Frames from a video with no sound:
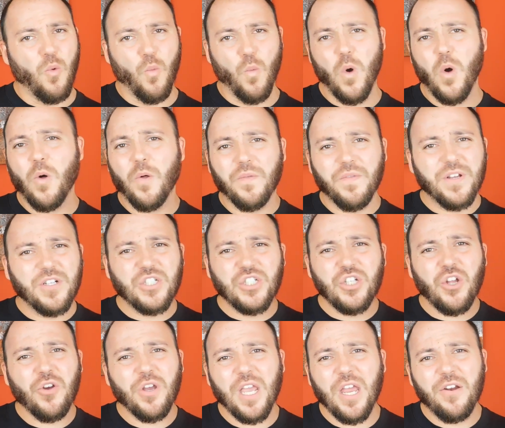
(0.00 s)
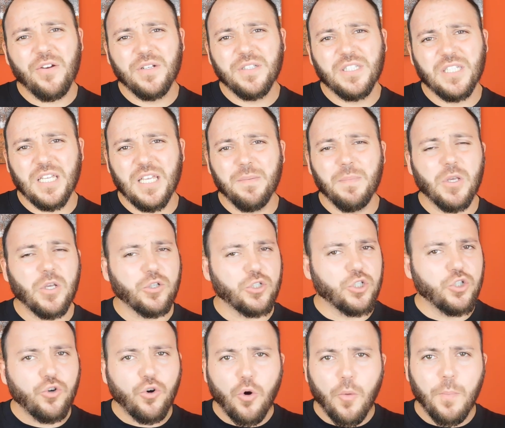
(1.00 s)
Well, there's no guarantee because
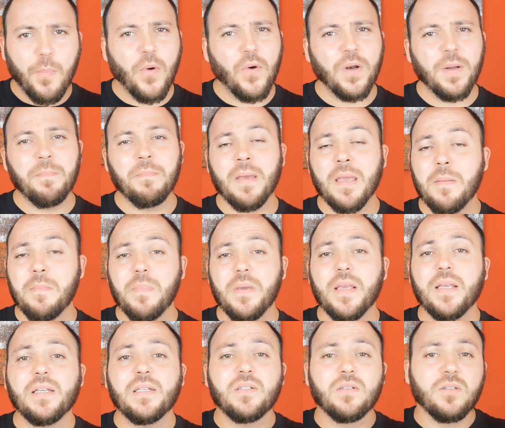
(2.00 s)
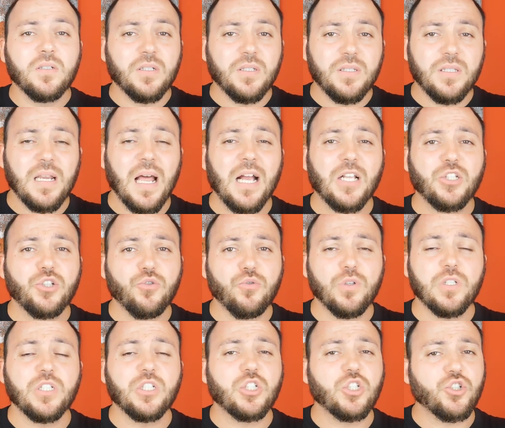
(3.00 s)
your opponent may be
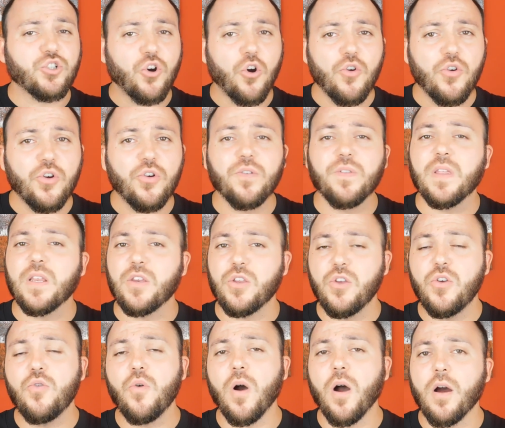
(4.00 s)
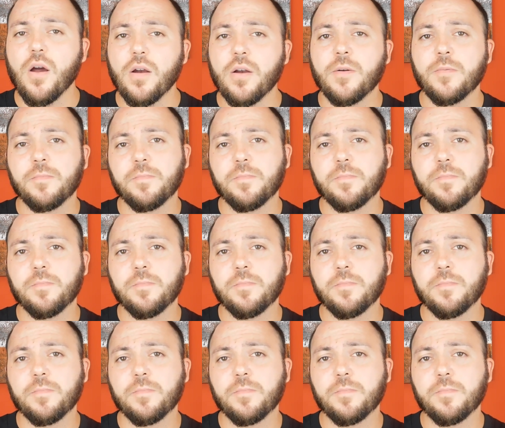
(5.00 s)
naturally stronger than you are.